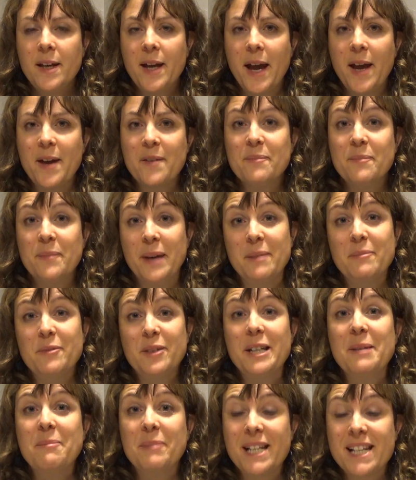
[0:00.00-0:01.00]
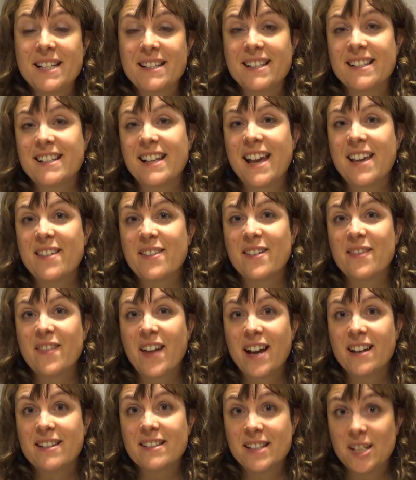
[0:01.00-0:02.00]
But I'm really pleased to say that
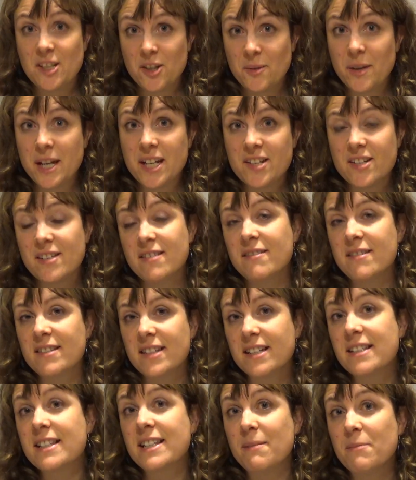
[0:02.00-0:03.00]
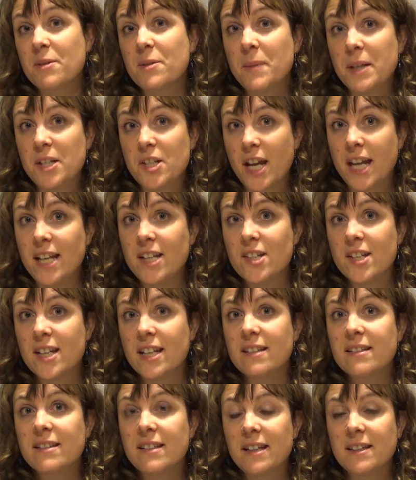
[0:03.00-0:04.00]
that situation does seem to be
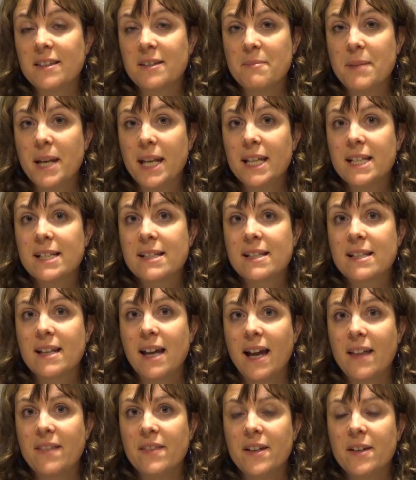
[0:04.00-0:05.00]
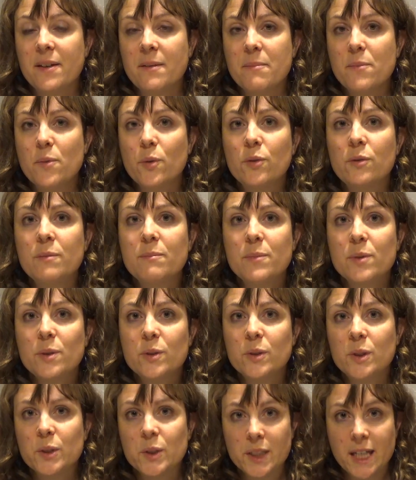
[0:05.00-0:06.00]
changing at the minute, and that more and
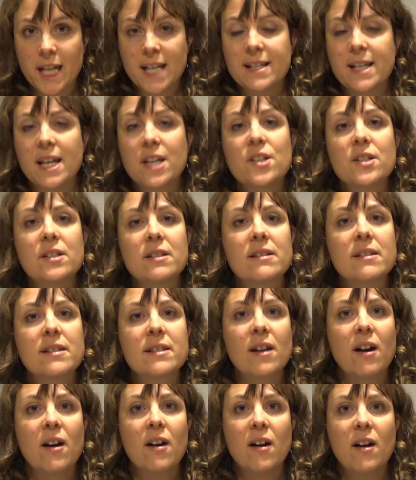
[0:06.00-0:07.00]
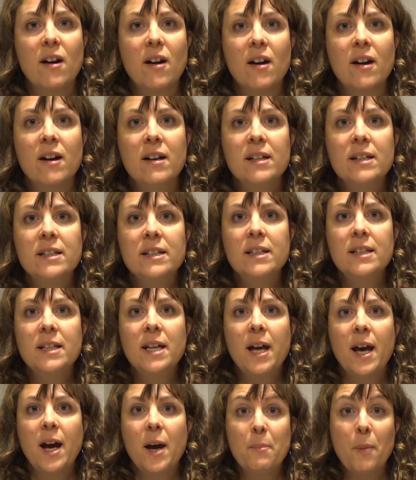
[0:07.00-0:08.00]
more organisations are
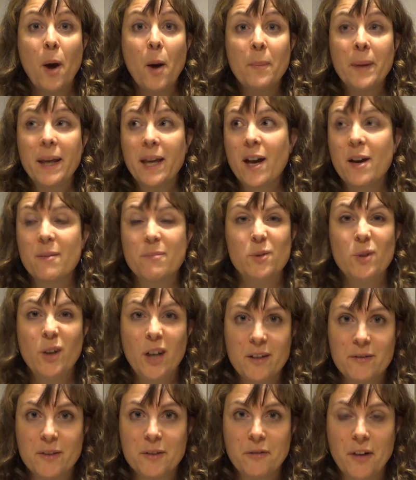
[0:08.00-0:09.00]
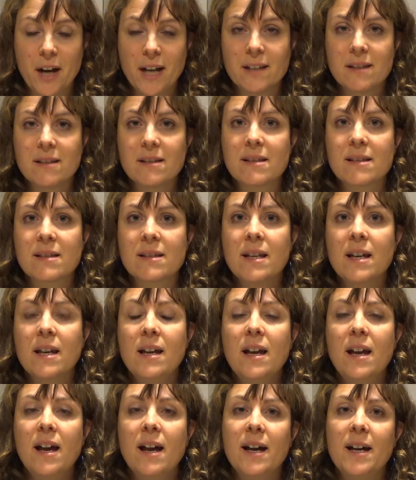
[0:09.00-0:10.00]
popping up all over France
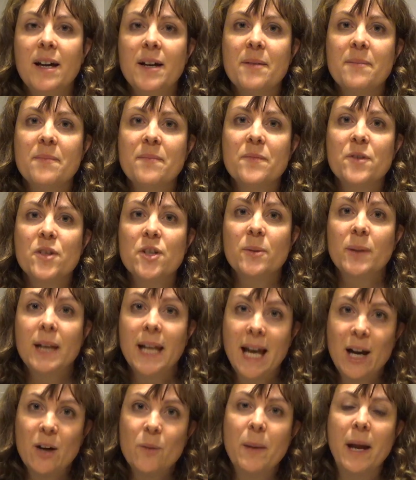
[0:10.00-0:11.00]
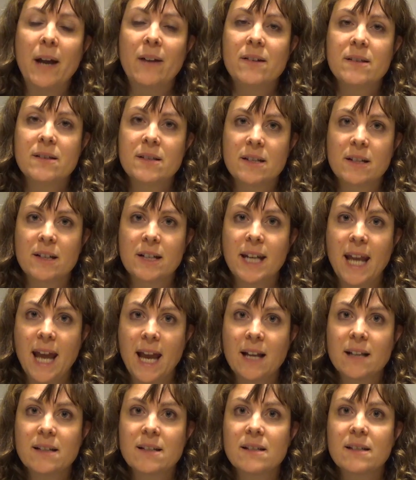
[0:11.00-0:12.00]
to allow parents to
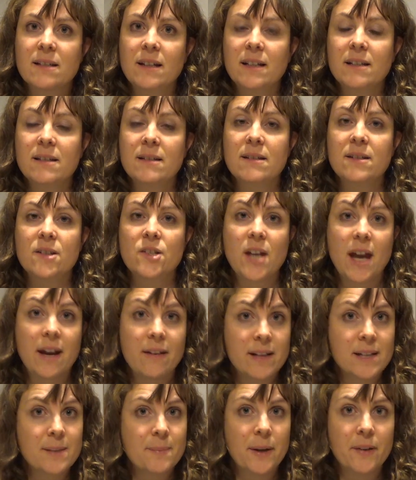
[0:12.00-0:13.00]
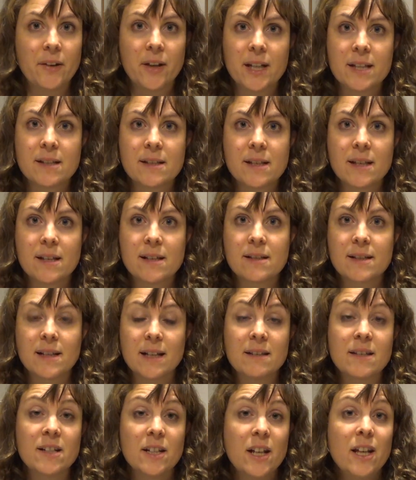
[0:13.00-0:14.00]
connect and to share experiences
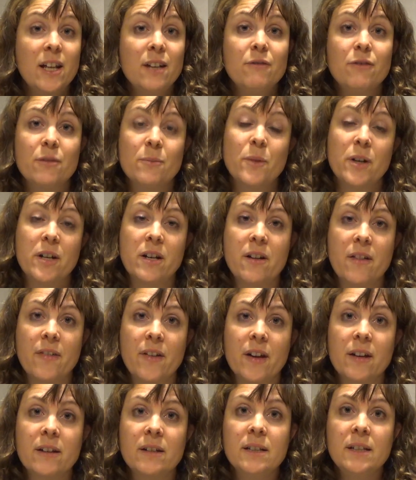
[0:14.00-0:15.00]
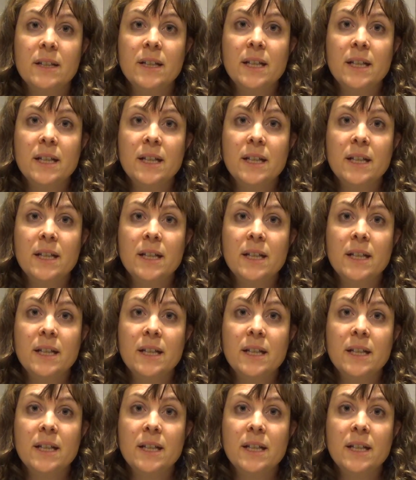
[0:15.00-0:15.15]
and to learn from one another.